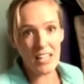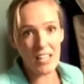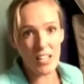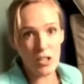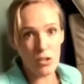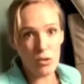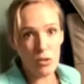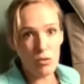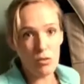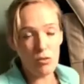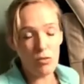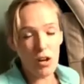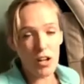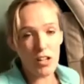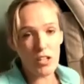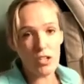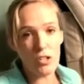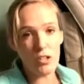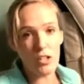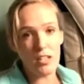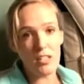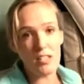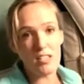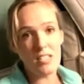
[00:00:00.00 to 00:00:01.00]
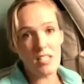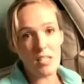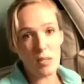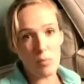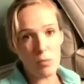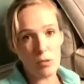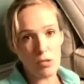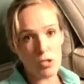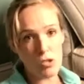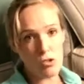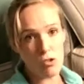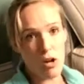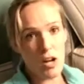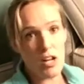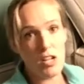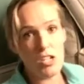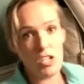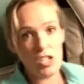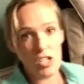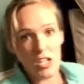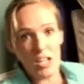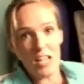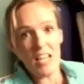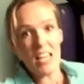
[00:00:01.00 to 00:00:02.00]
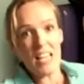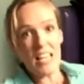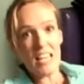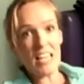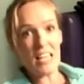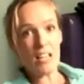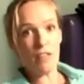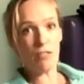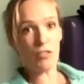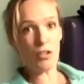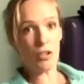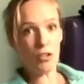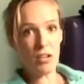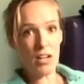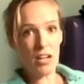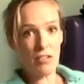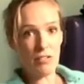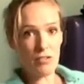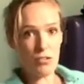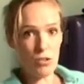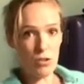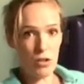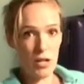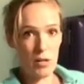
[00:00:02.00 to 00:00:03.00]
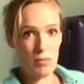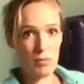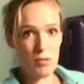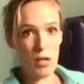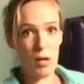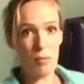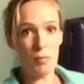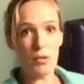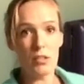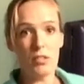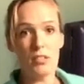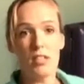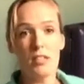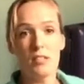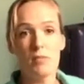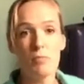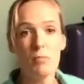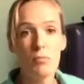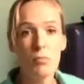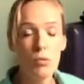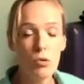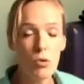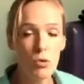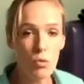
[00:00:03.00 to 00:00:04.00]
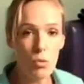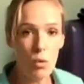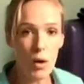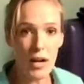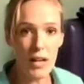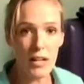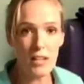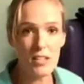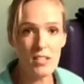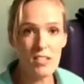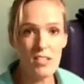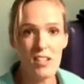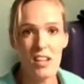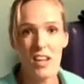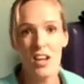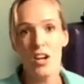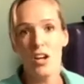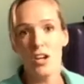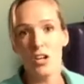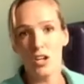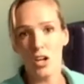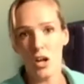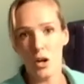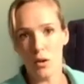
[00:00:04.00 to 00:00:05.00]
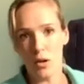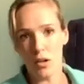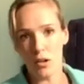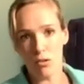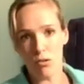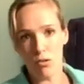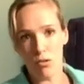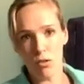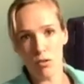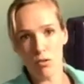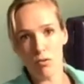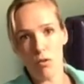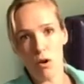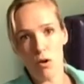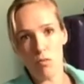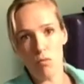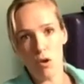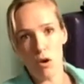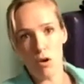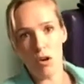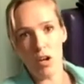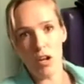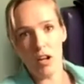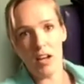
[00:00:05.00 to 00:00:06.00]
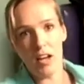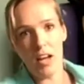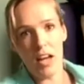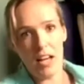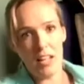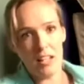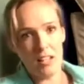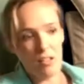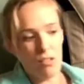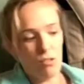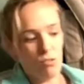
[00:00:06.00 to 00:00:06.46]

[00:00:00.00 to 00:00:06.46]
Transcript: You'll find you get a deeper stretch if you lift your hips up because there's more weight going through the foam roller and